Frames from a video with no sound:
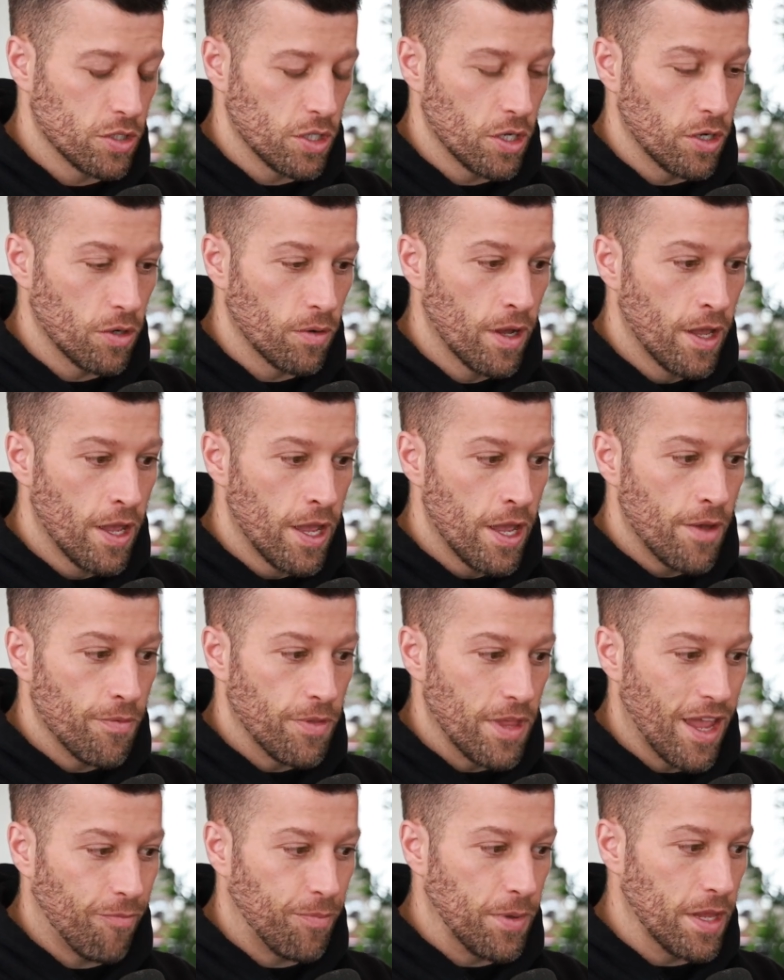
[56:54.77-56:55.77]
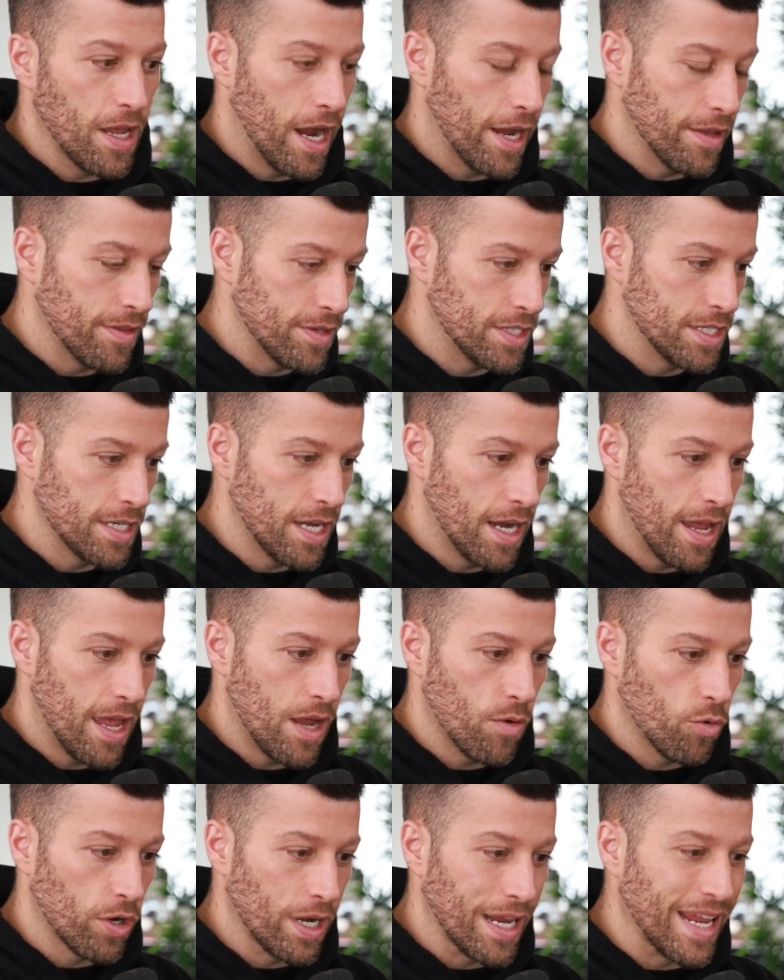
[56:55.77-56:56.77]
So the FBI and the
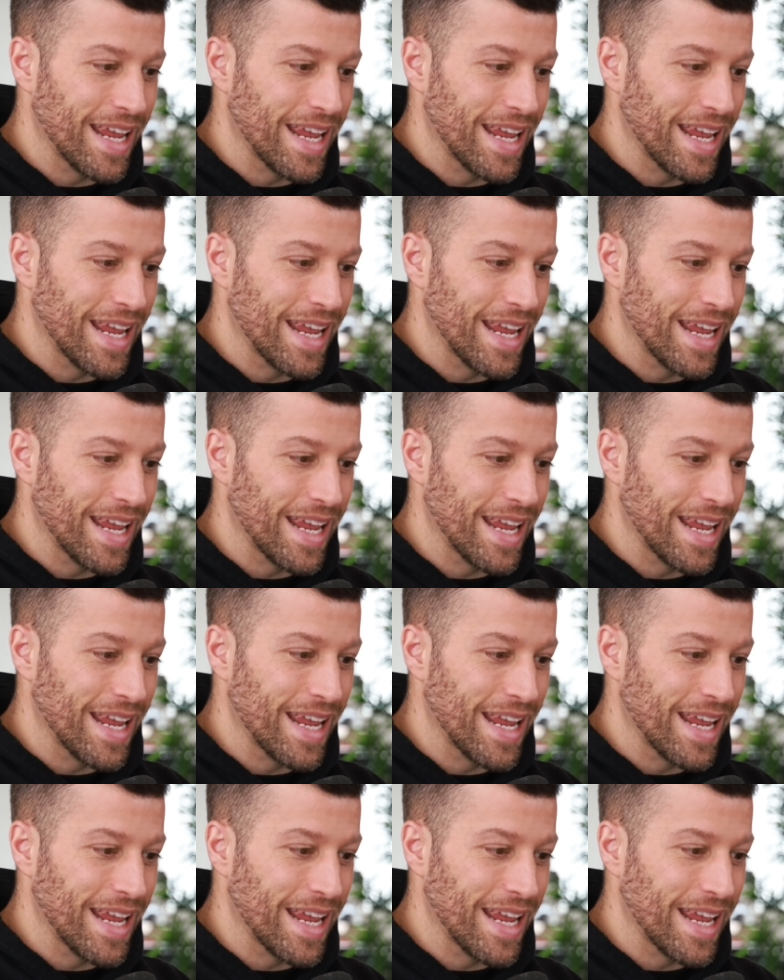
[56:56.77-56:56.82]
CIA were